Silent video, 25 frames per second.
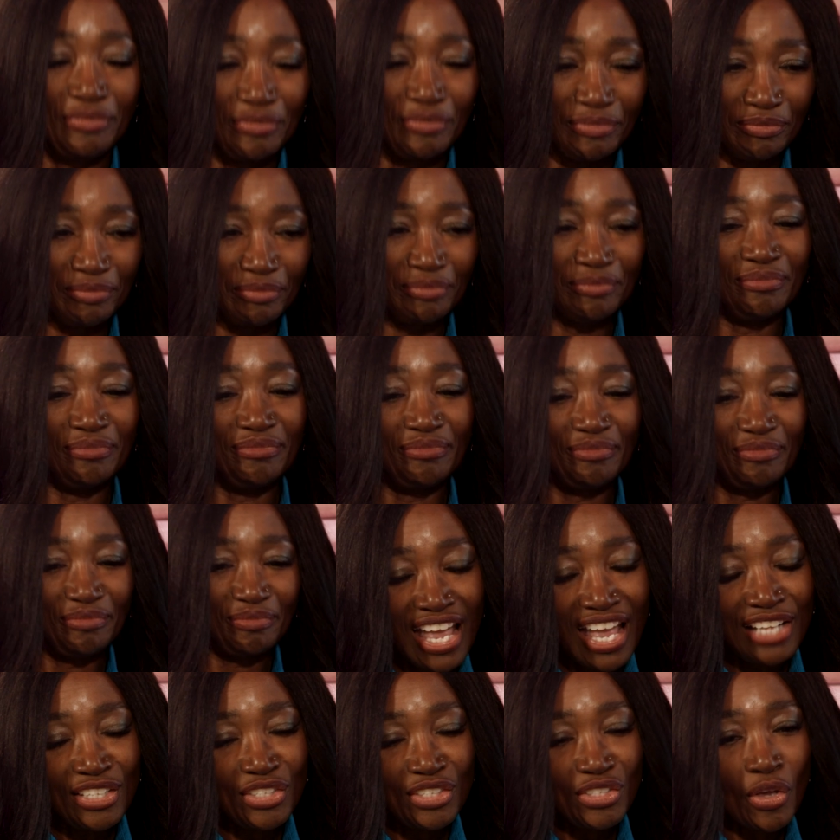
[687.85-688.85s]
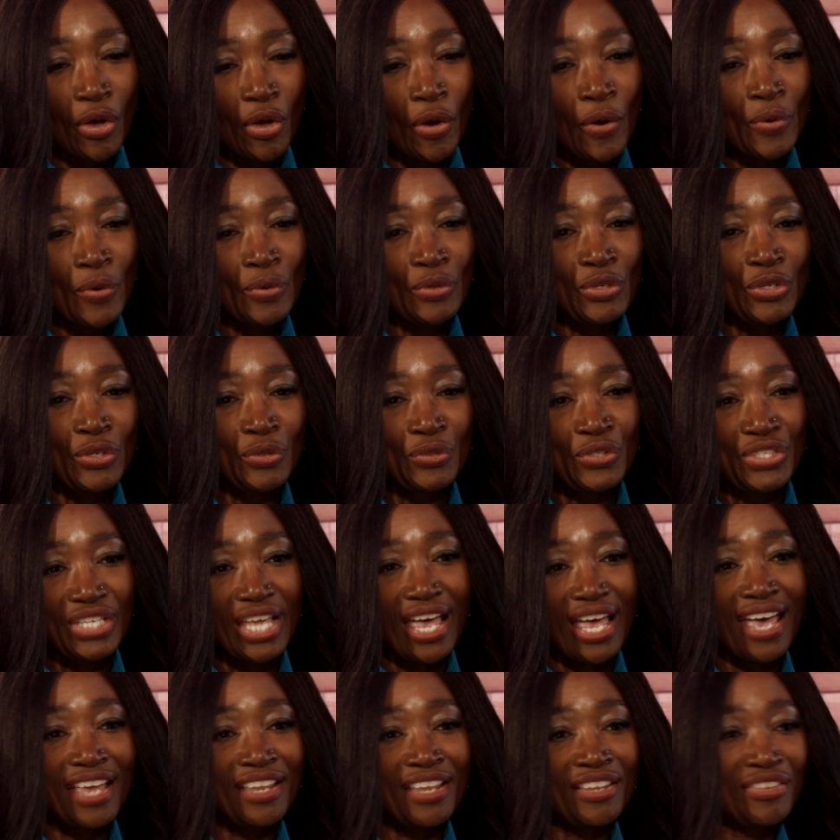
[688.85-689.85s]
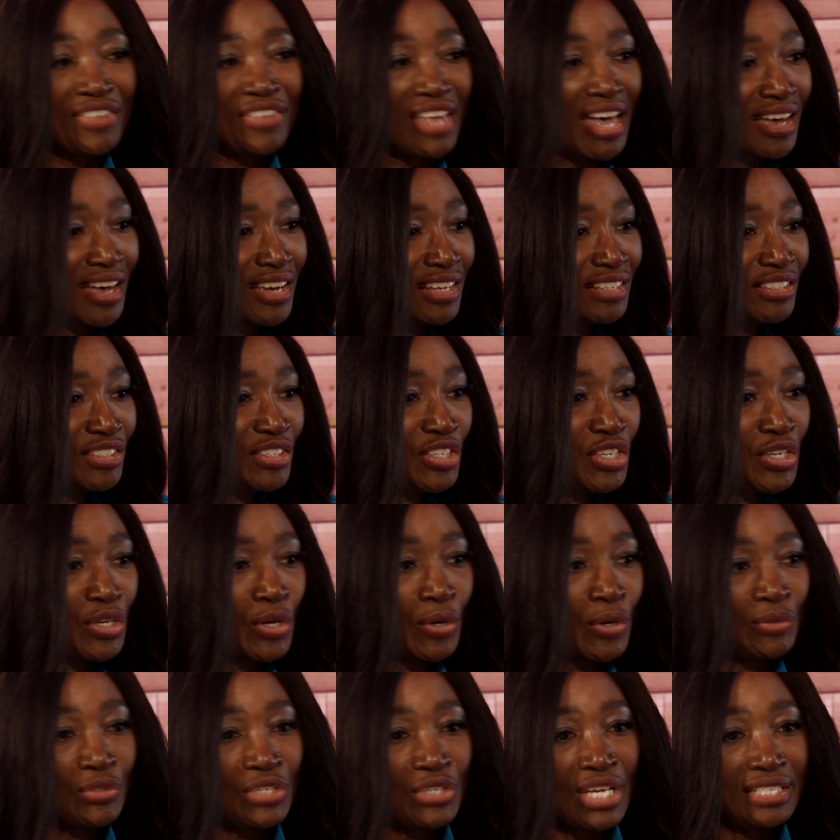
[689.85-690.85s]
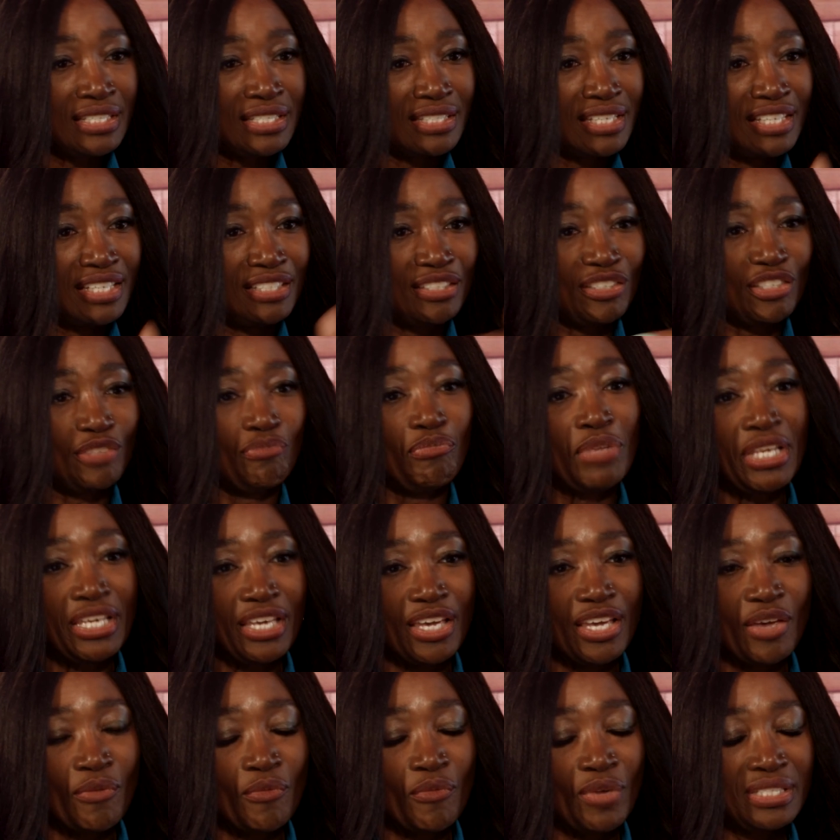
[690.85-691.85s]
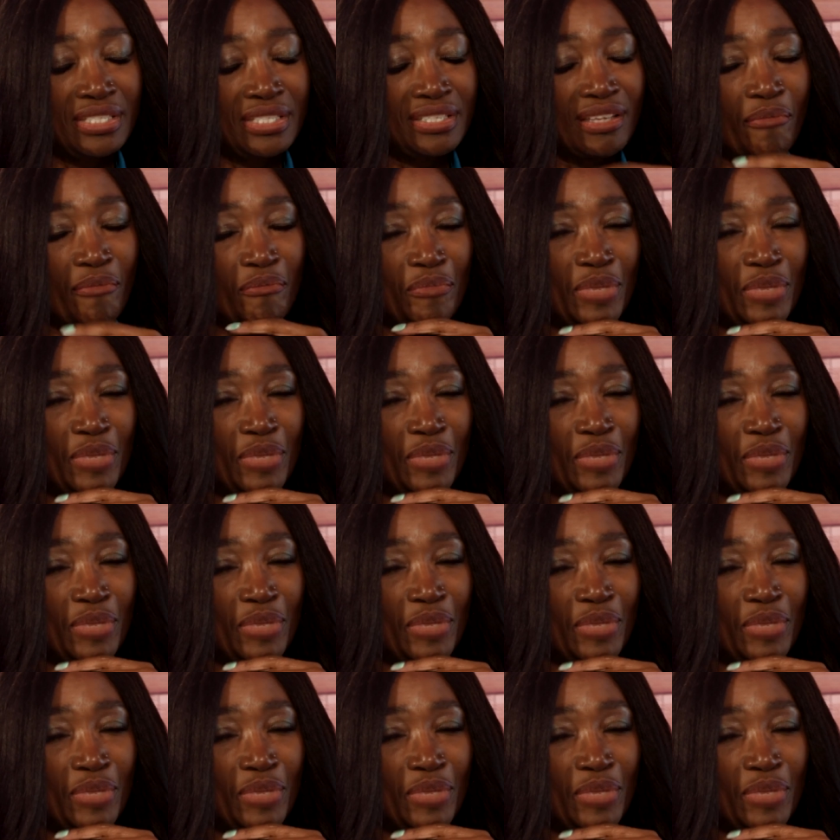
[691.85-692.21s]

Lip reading: And so you said that, just in speaking with some